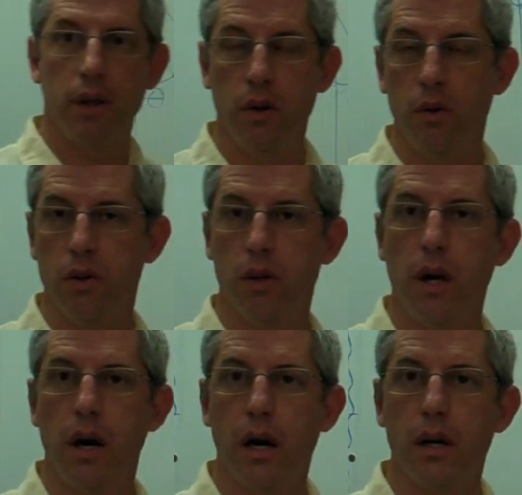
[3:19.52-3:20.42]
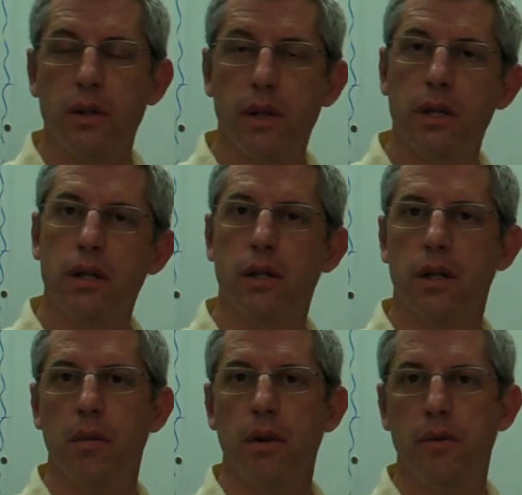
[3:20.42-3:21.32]
Newton's law says the
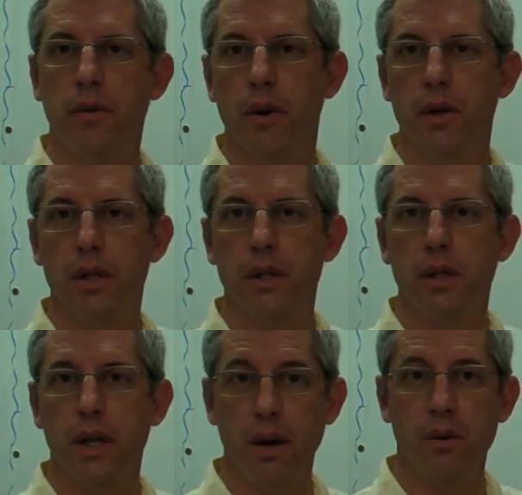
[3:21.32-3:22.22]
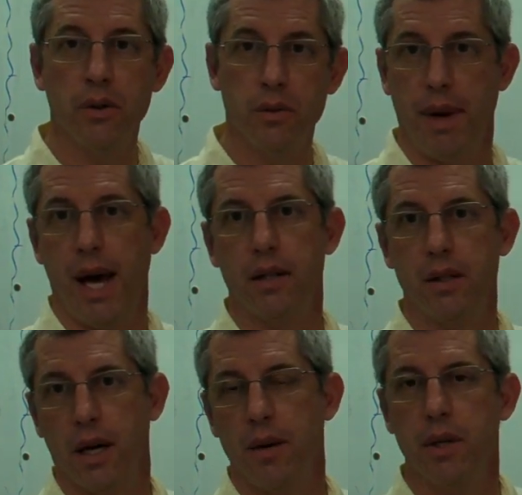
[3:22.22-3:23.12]
sum of the forces equals mass
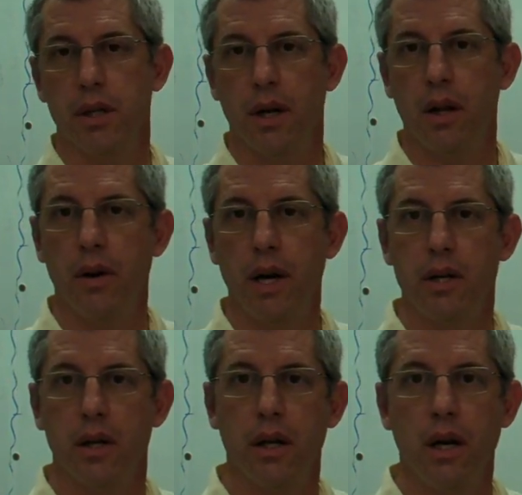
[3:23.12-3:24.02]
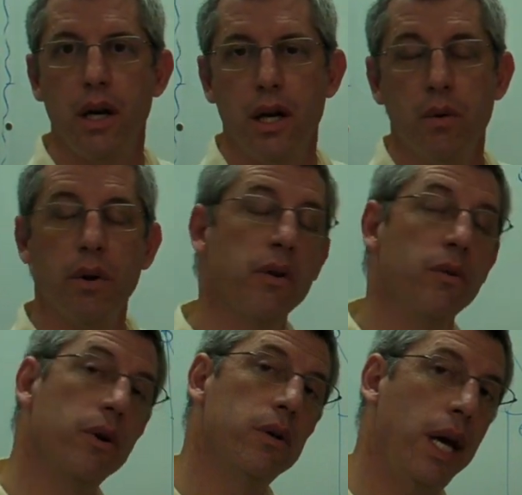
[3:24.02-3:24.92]
times acceleration. Well, the
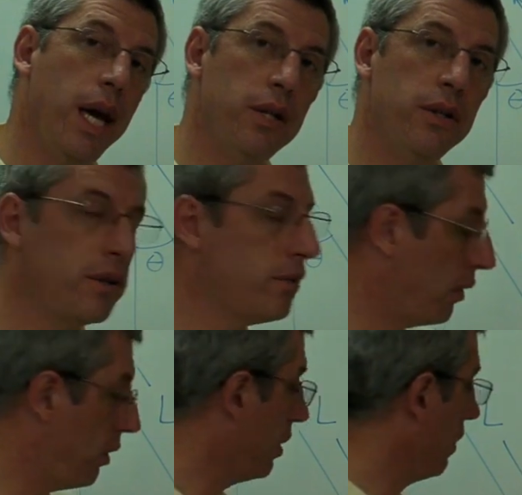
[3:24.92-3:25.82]
rotational version